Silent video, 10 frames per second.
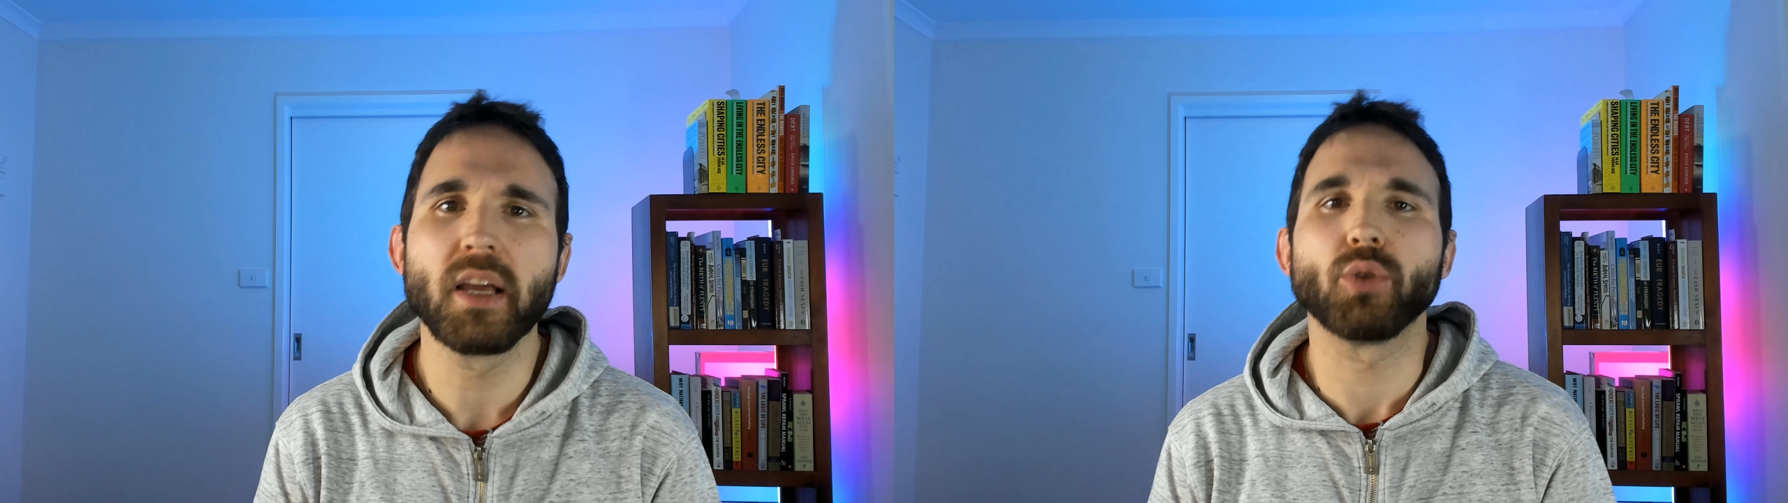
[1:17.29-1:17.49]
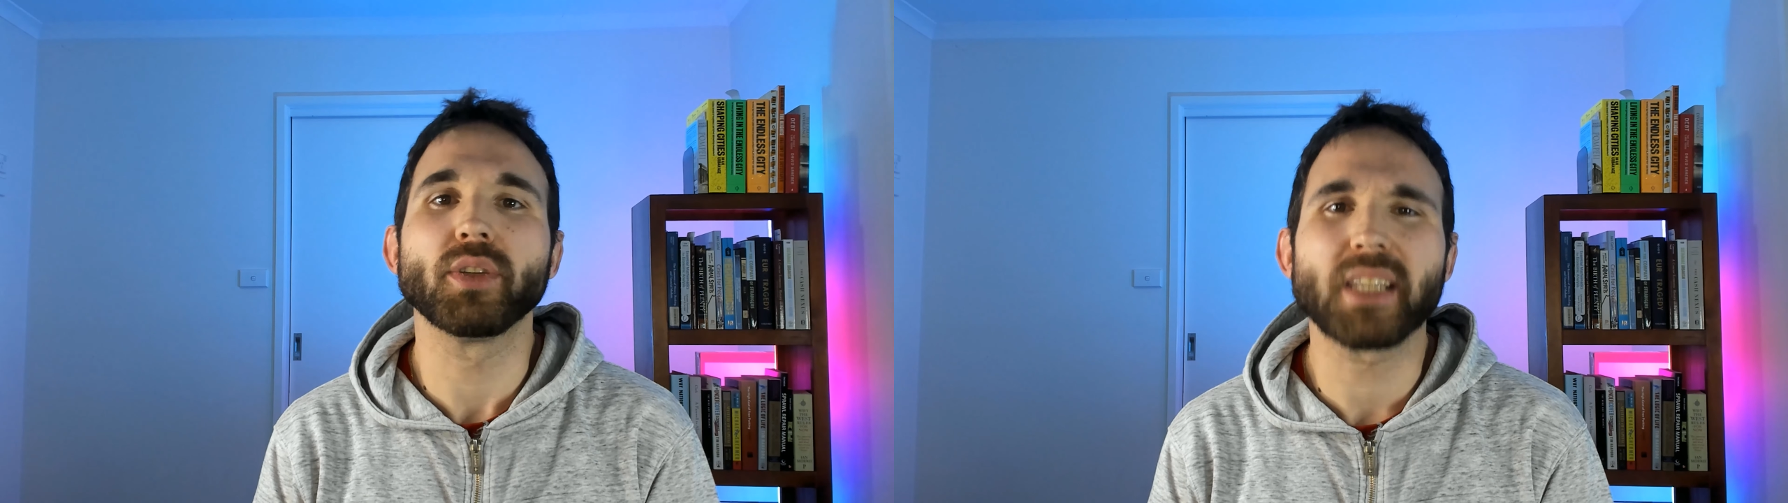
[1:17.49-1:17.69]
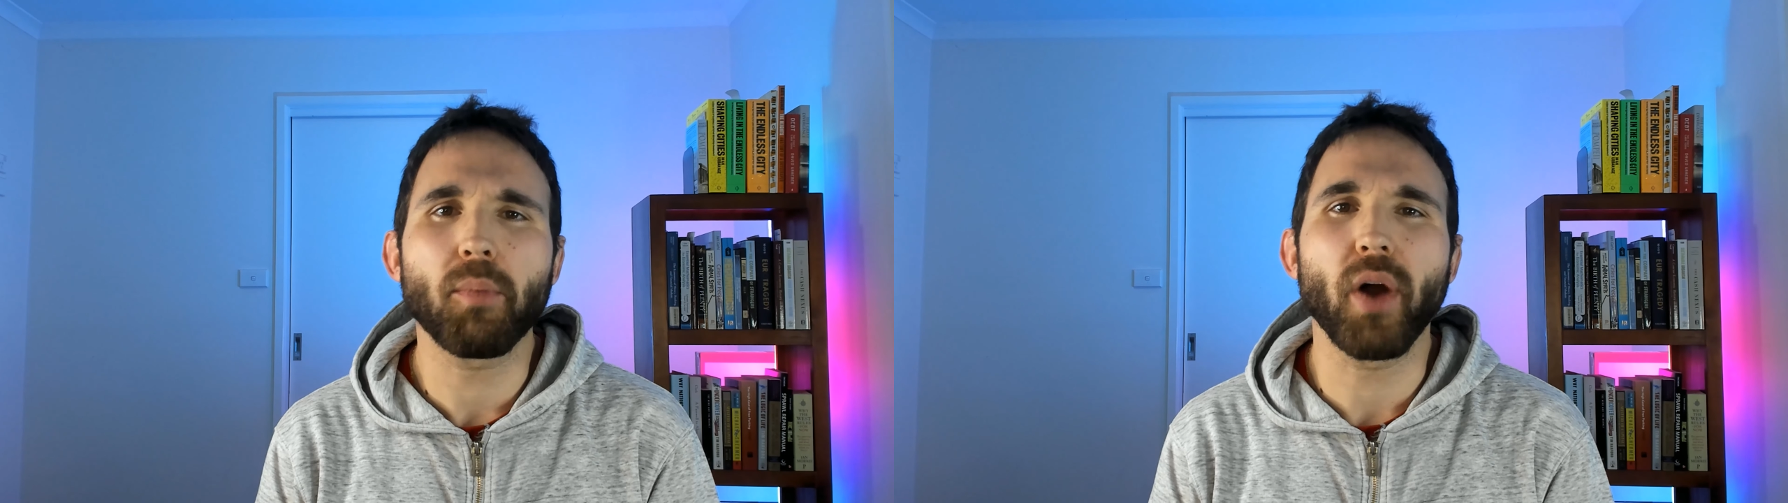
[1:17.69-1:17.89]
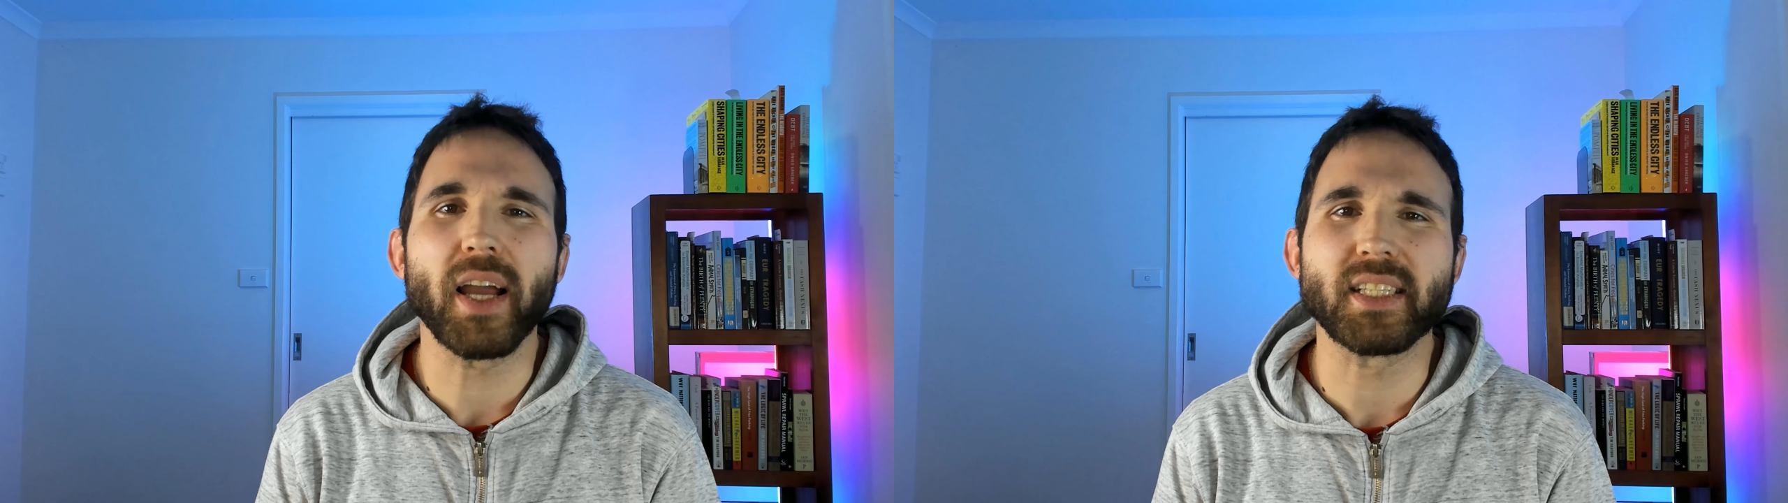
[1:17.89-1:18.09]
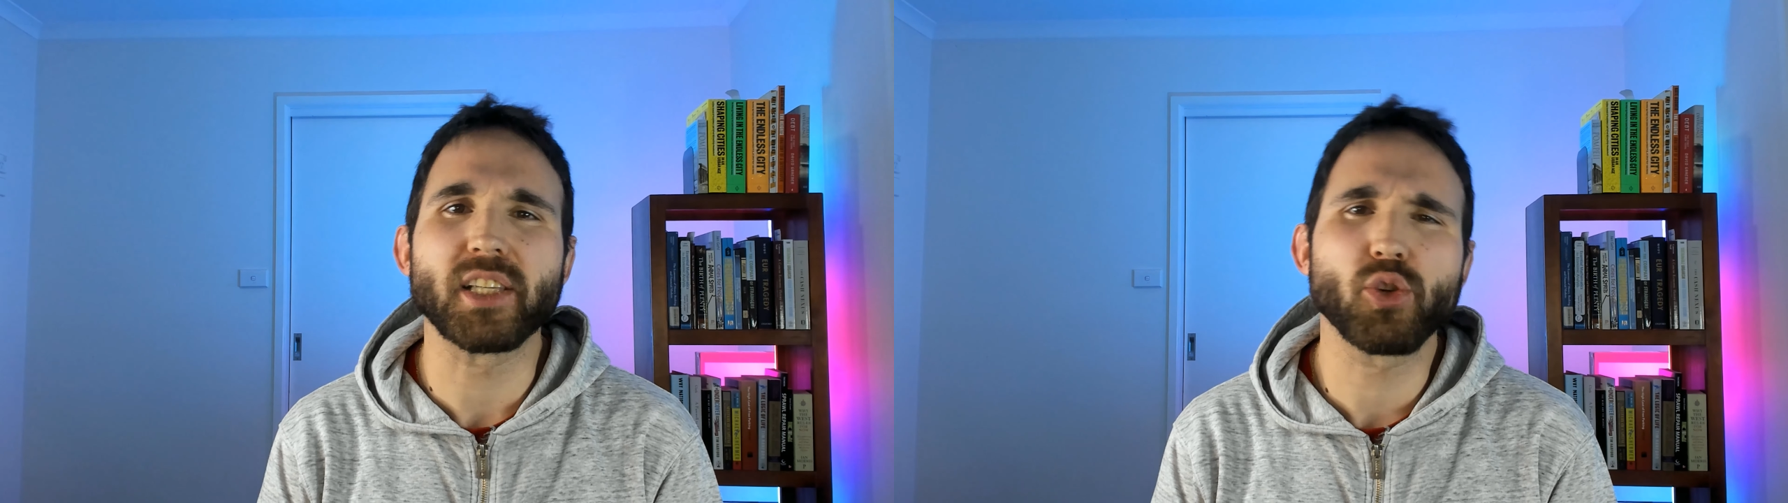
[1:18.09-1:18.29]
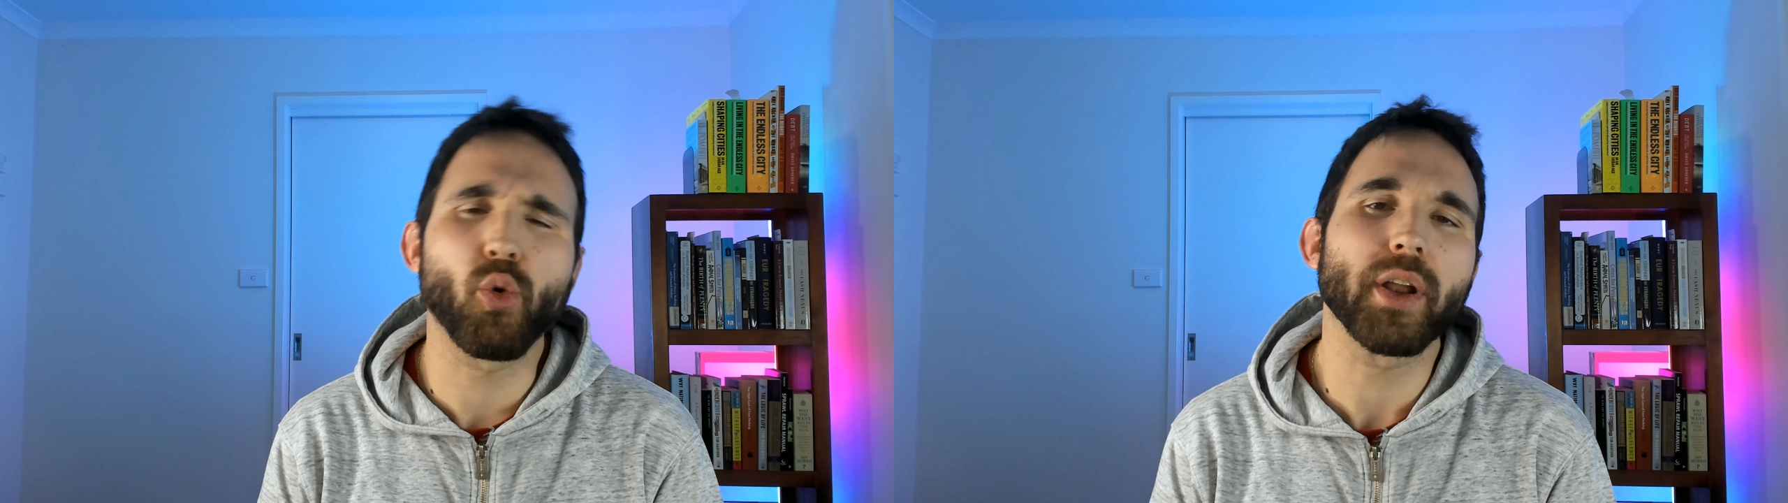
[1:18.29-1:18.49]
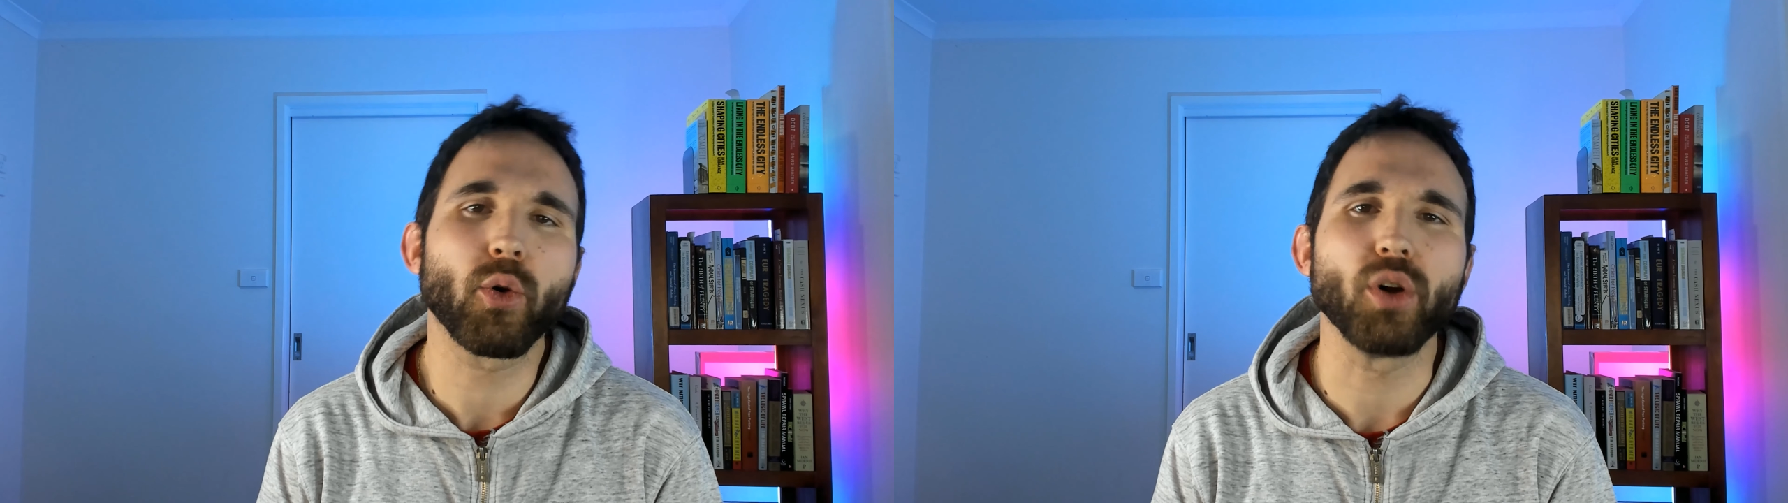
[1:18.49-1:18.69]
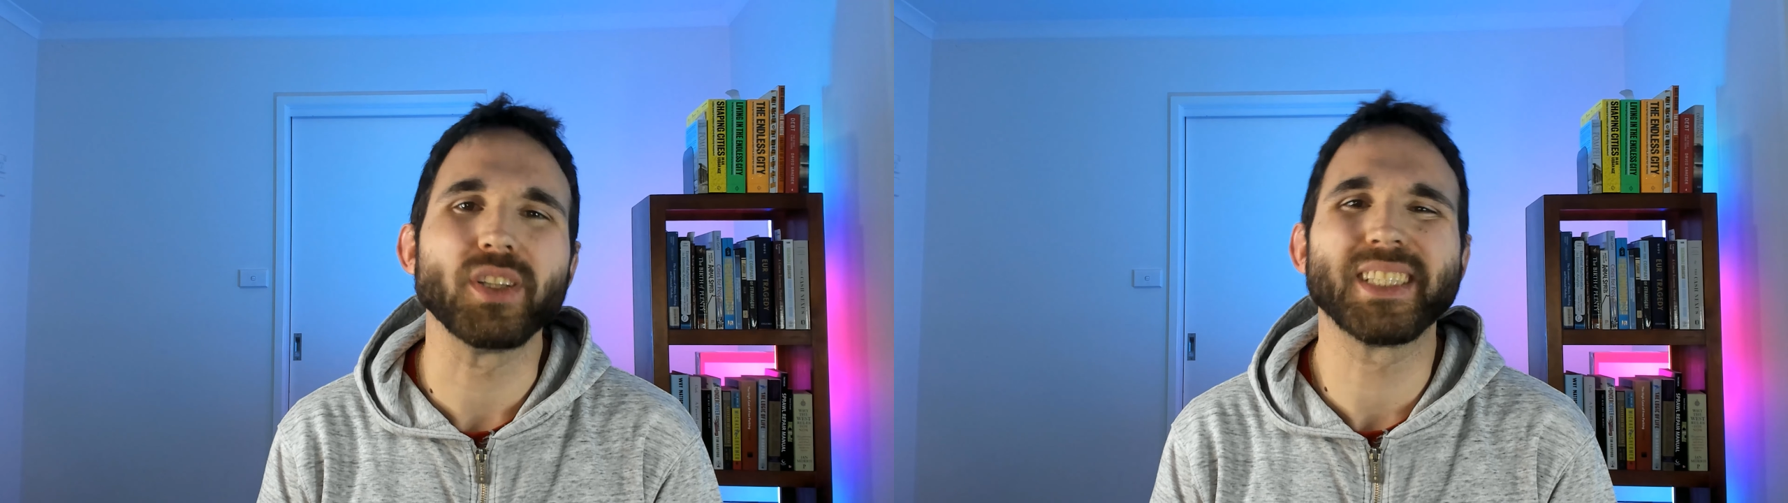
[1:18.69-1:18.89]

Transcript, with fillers: so in some ways it's quote-unquote